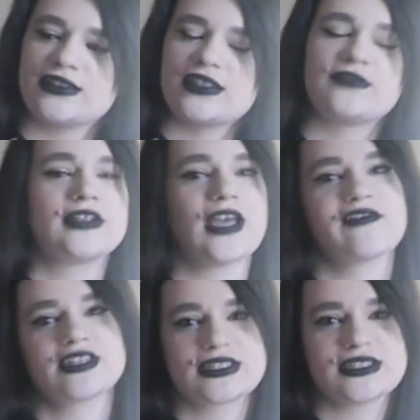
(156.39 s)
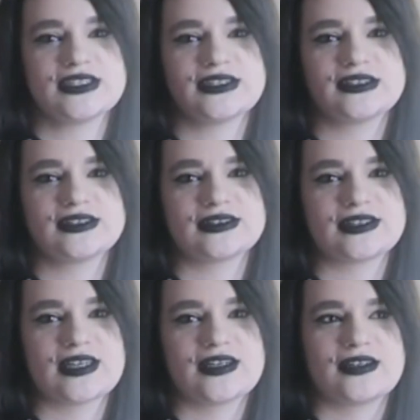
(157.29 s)
If you haven't seen
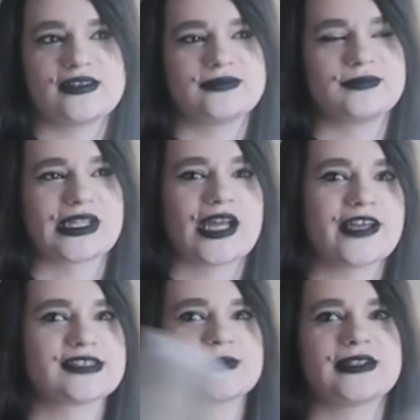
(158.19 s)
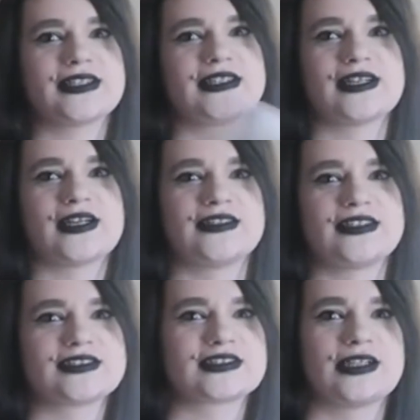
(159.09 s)
um, my cosplay on
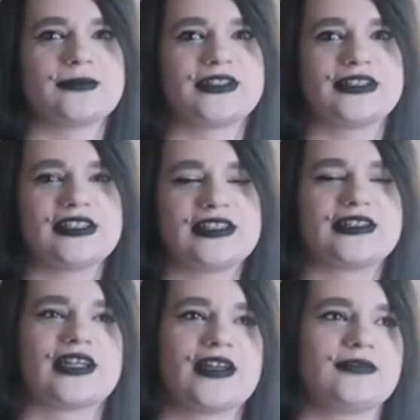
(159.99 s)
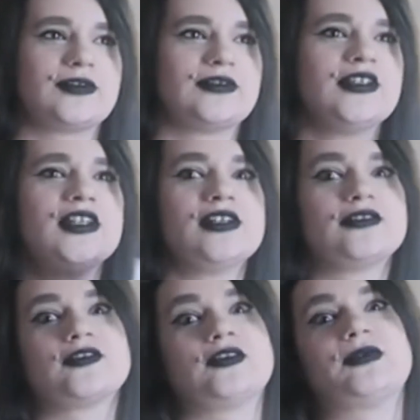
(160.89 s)
Instagram or anything, I will
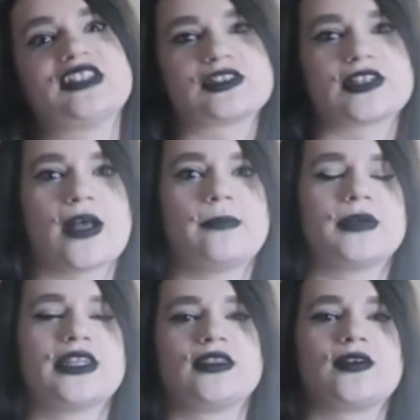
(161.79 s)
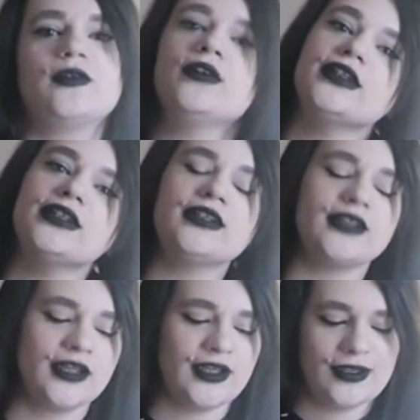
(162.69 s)
throw a picture up in the corner.